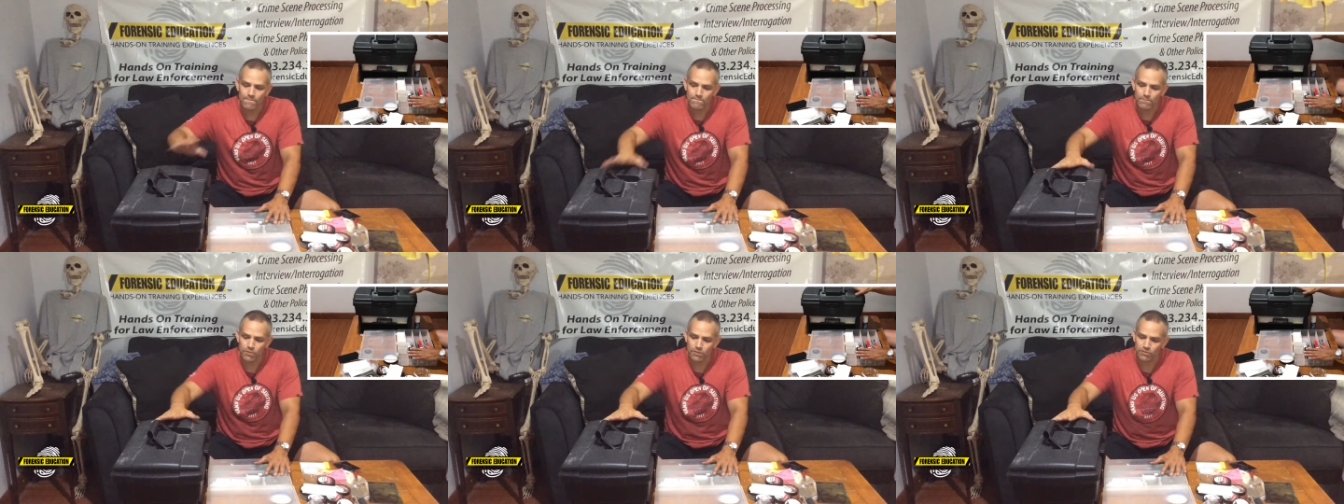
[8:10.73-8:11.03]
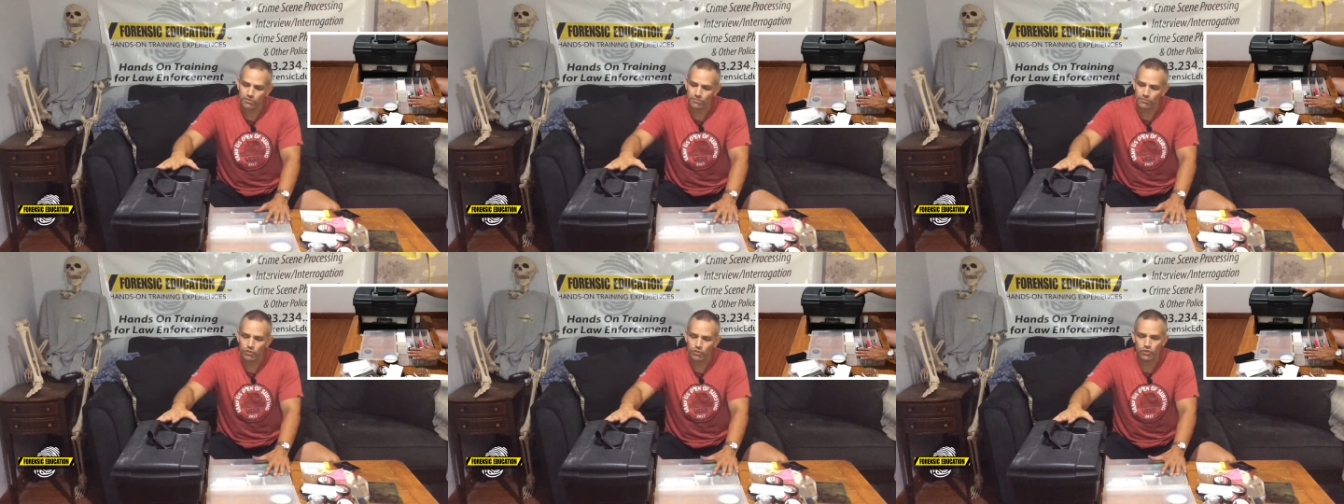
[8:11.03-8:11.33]

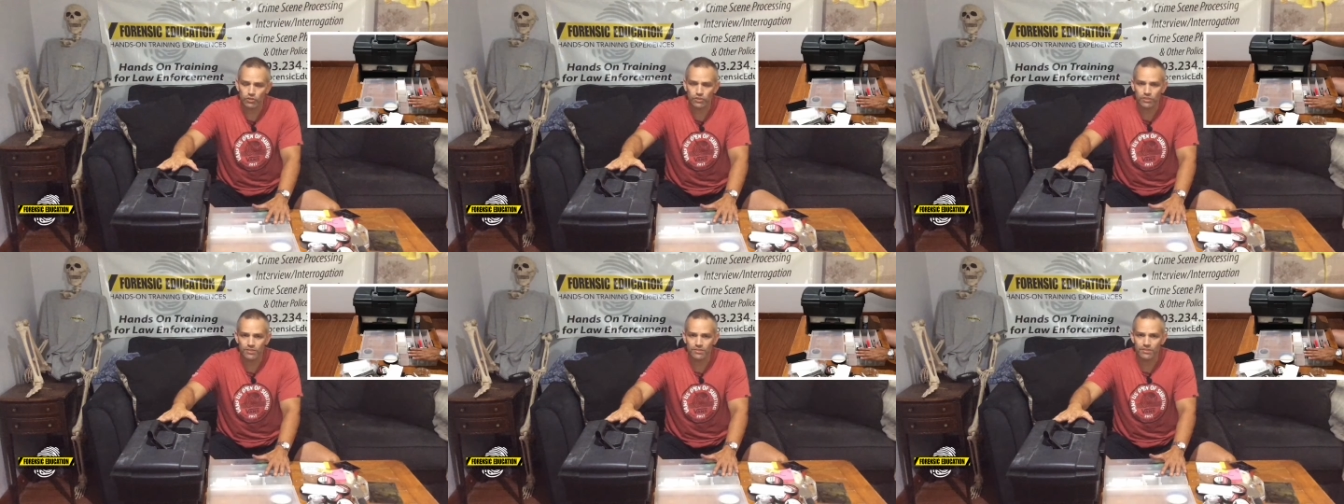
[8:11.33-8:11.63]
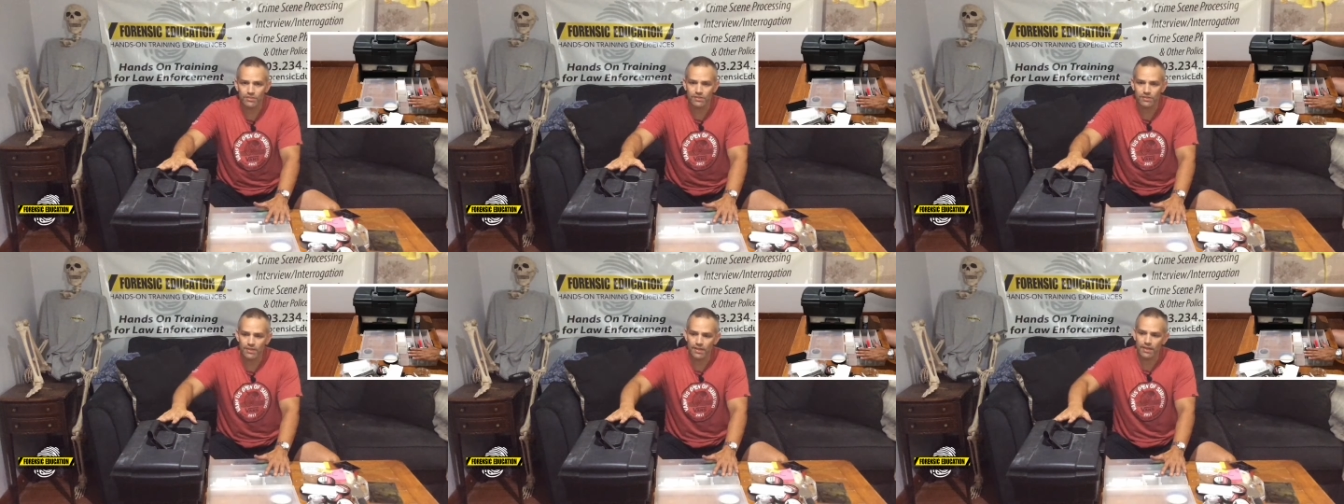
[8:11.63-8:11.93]
put some
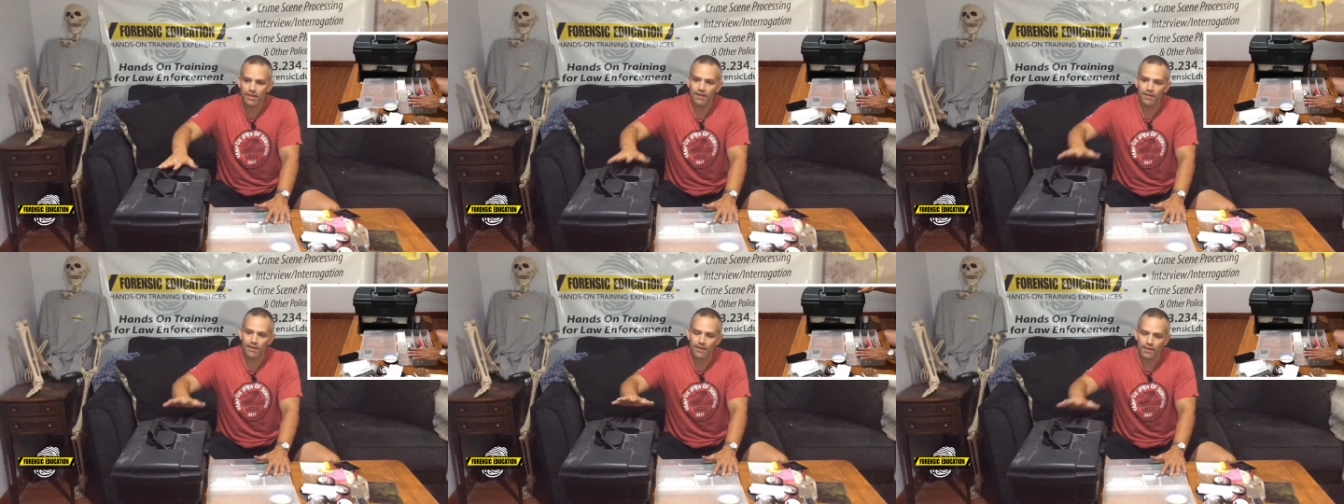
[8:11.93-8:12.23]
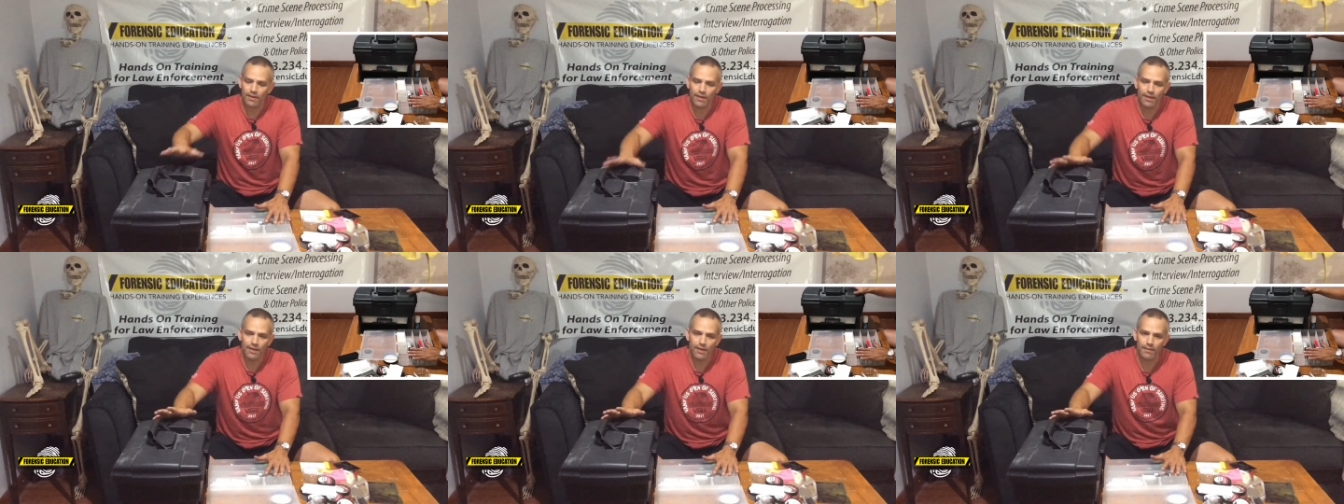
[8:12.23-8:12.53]
cushions in there,
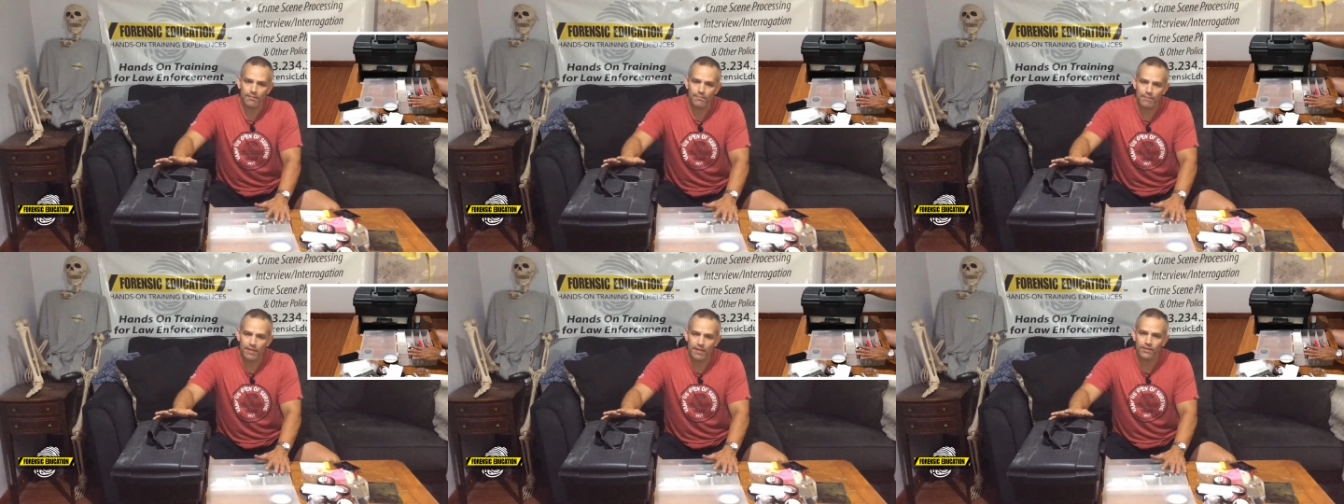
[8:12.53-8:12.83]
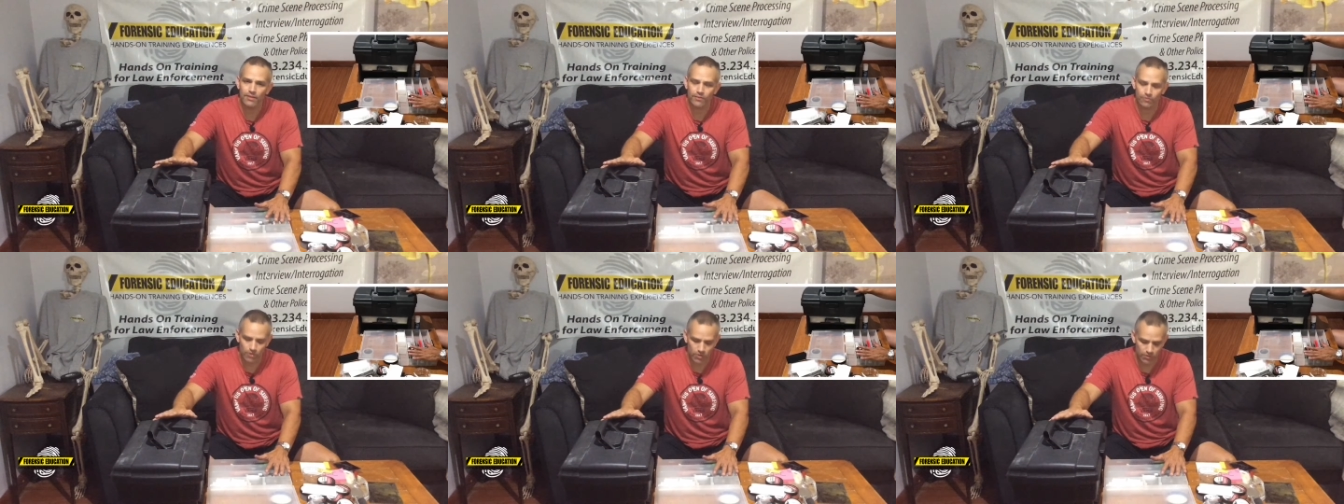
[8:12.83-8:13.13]
and
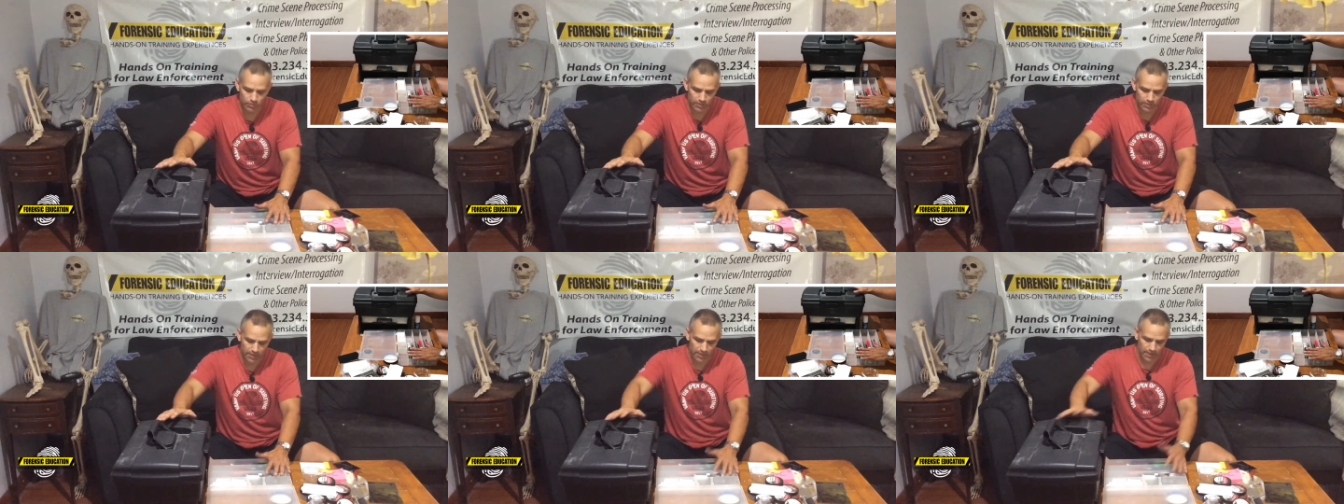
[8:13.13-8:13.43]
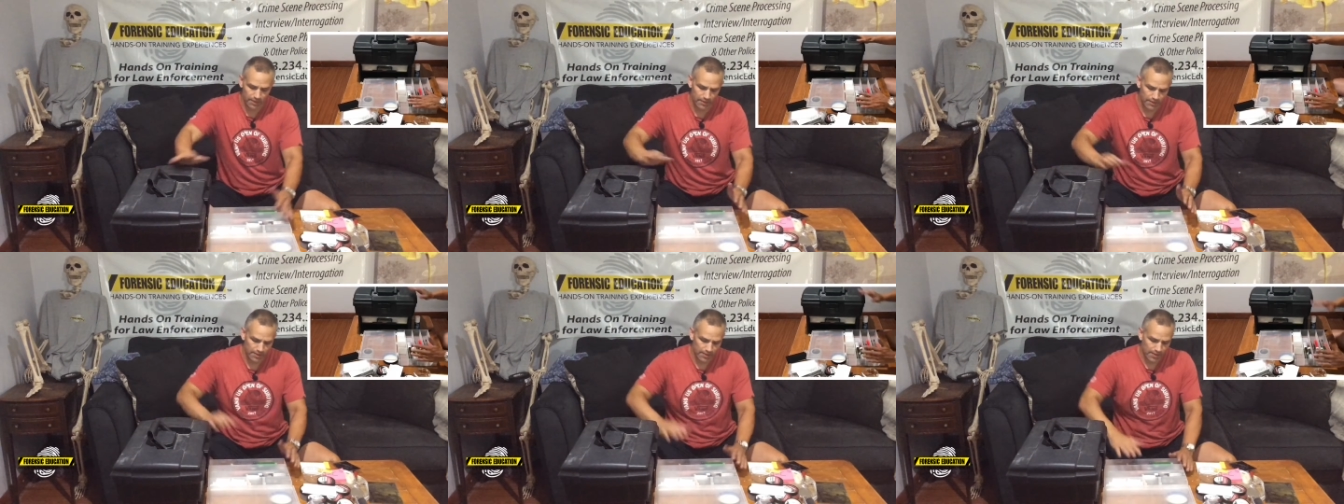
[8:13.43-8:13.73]
make your own
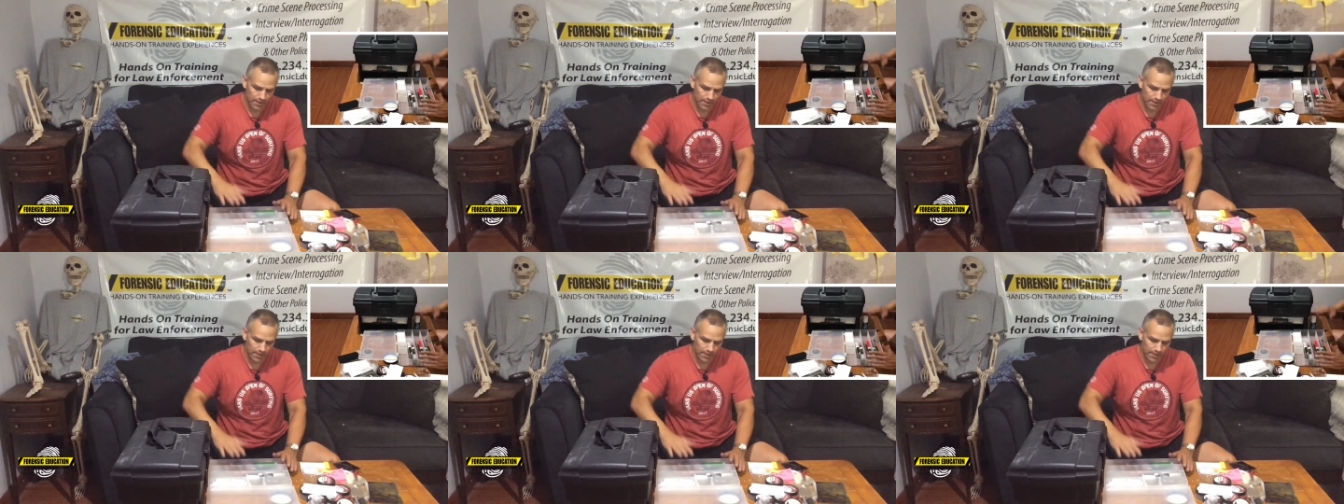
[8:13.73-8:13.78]
kit.